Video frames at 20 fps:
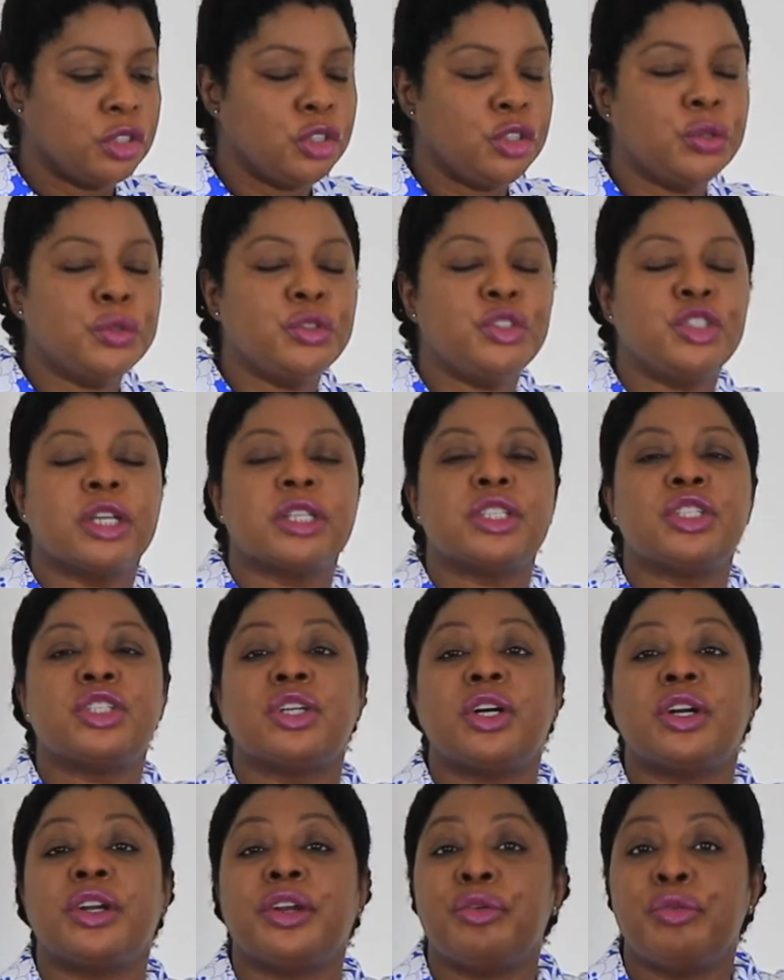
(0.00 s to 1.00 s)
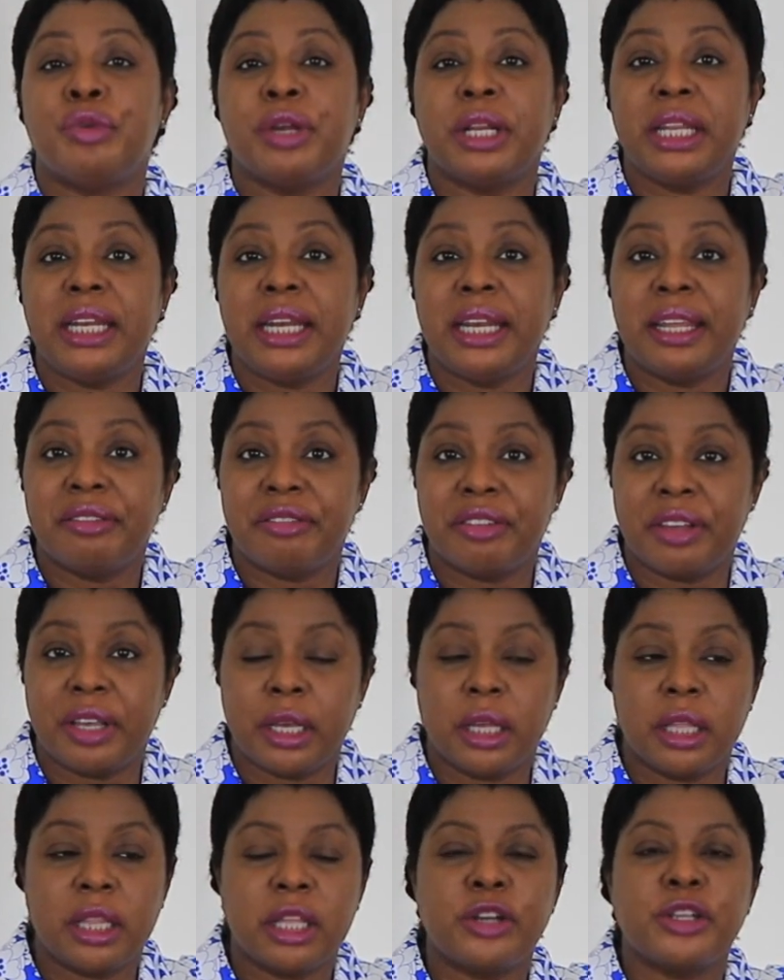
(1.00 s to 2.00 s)
You just started really living.
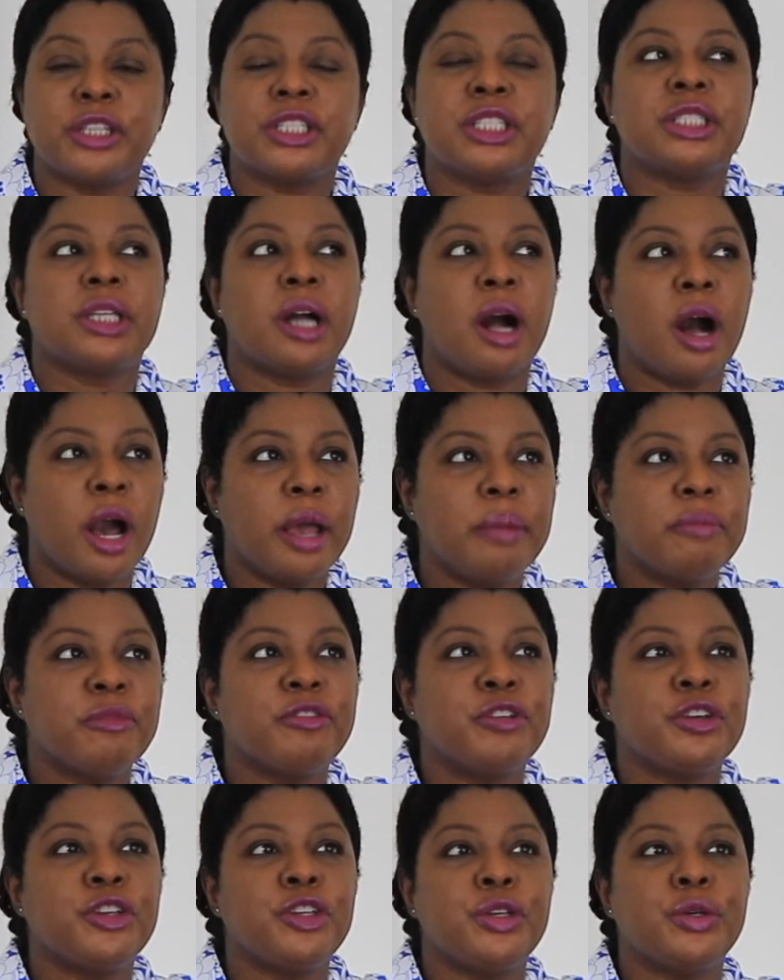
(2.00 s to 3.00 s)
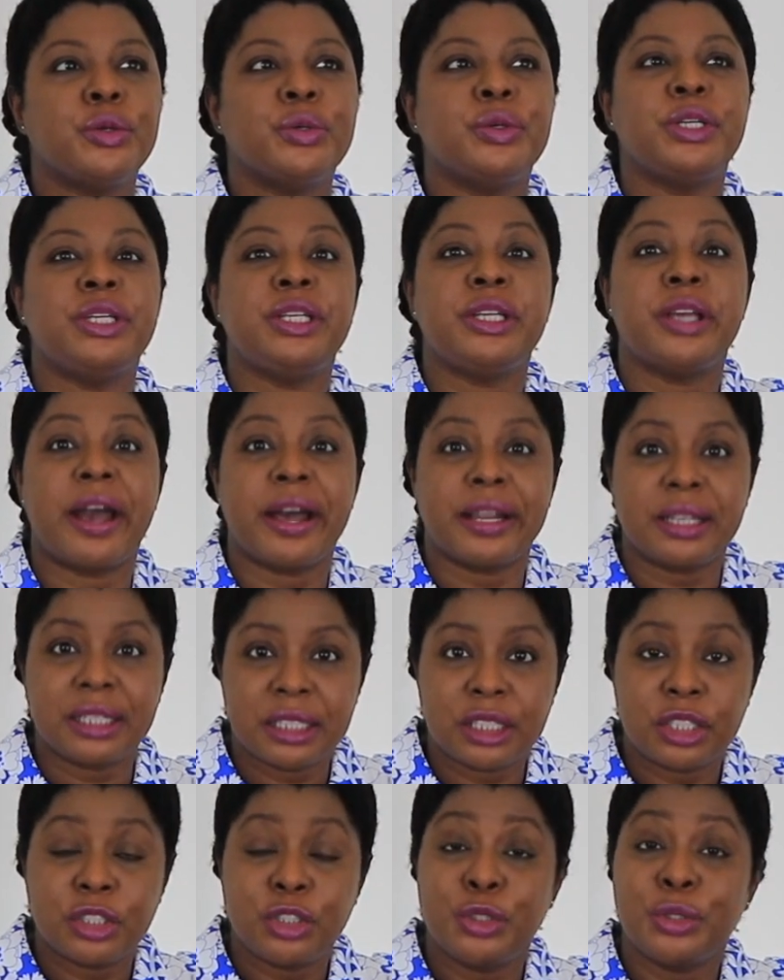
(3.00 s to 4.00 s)
There is time for you
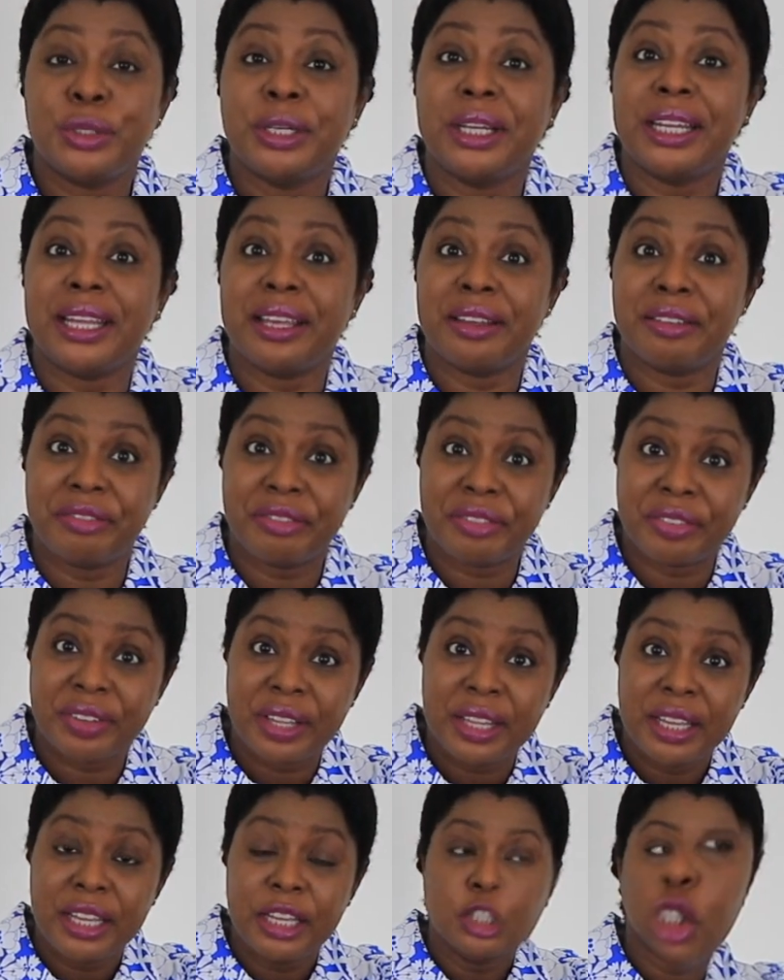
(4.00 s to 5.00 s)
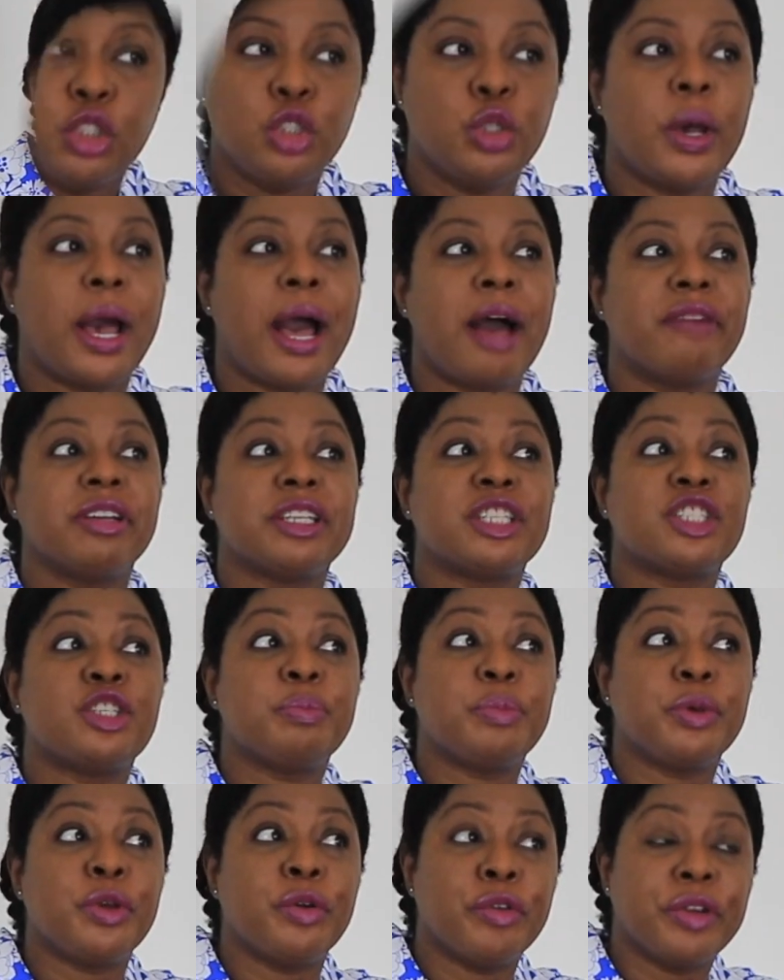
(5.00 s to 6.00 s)
yet to live, to have
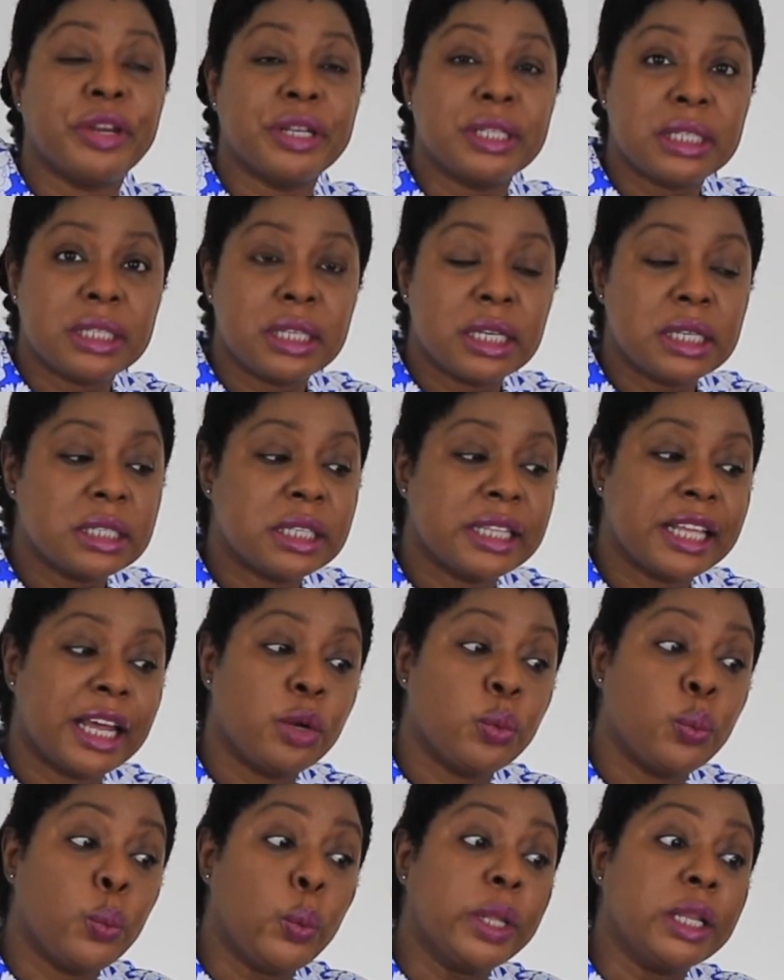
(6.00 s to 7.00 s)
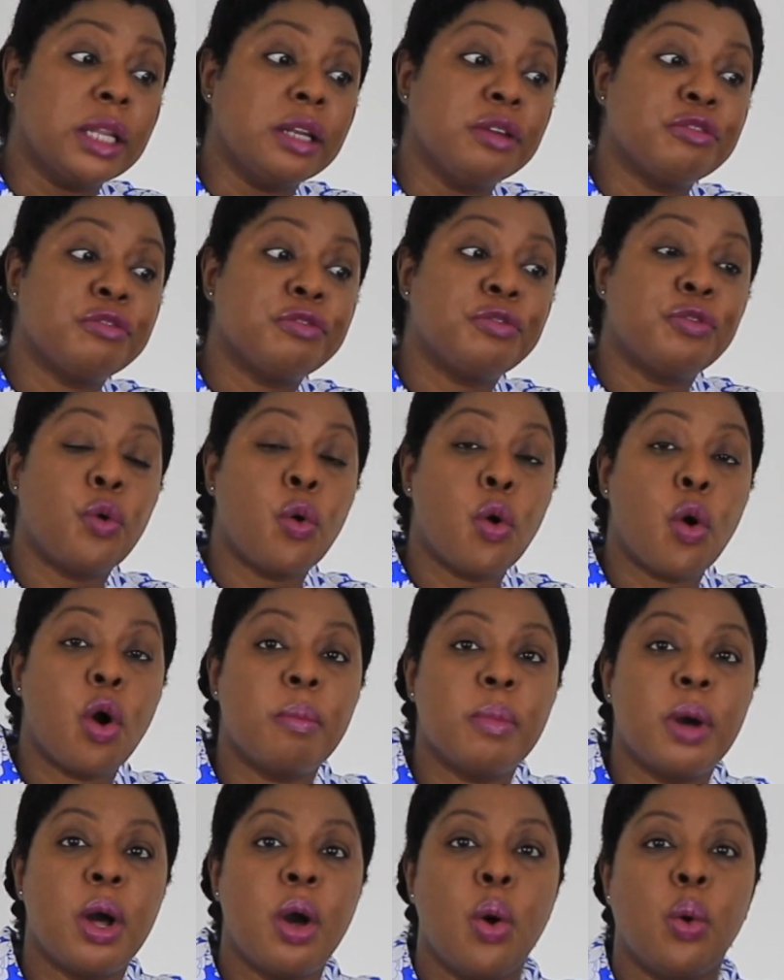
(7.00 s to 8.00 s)
experiences that will
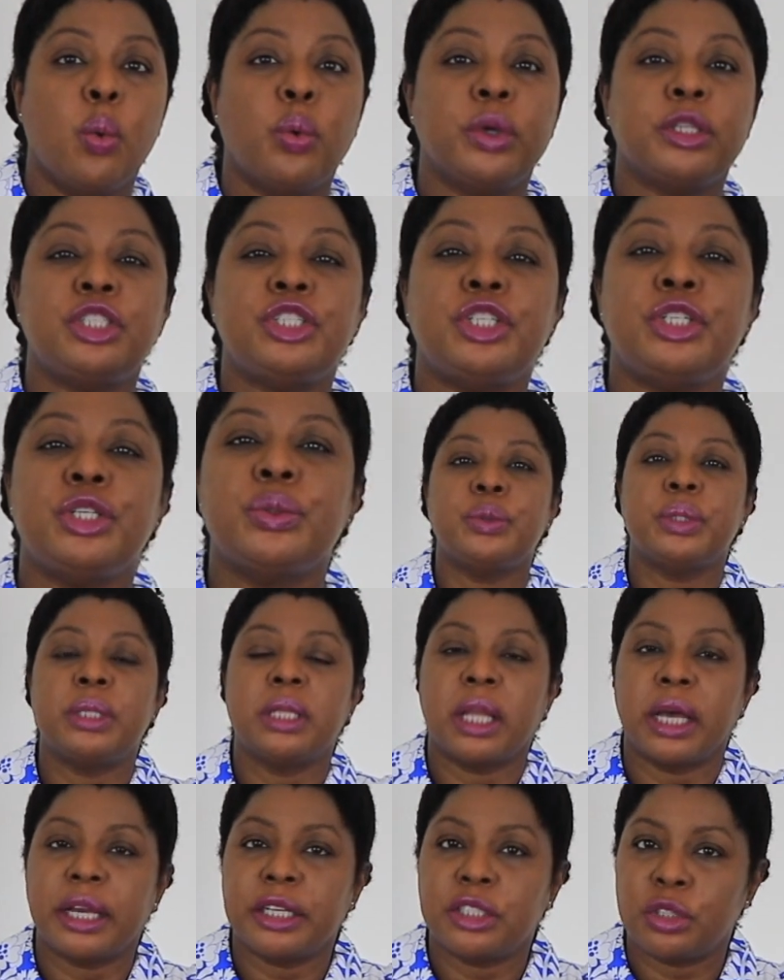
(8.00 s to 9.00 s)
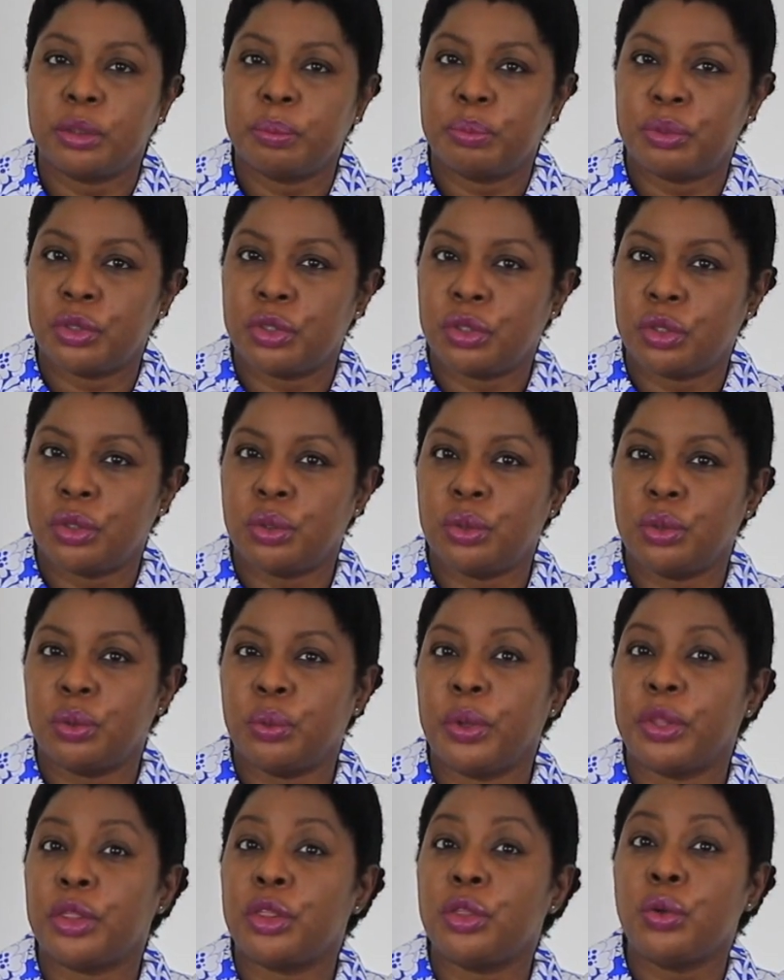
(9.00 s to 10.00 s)
inform what you would like to pursue
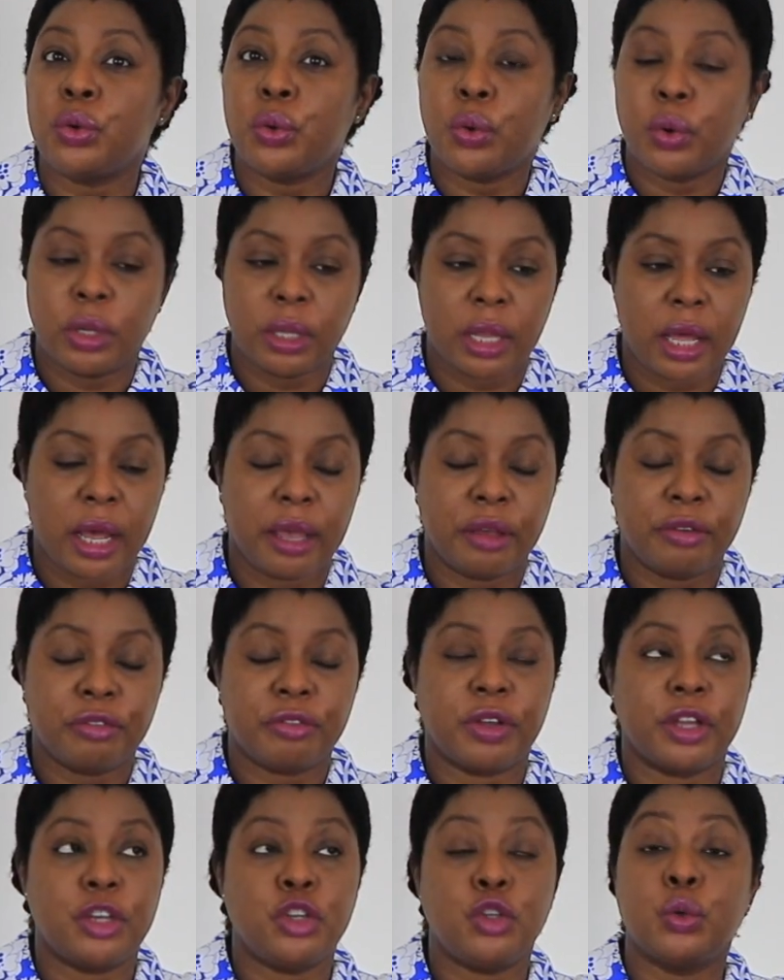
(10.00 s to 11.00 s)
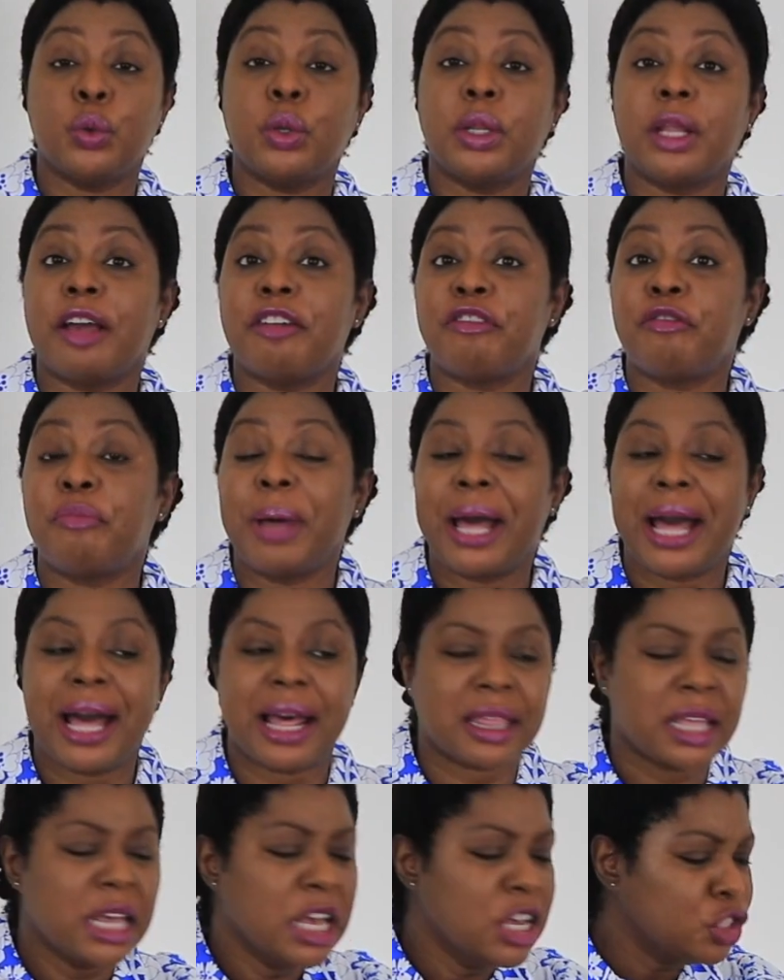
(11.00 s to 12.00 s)
with your life and your life path.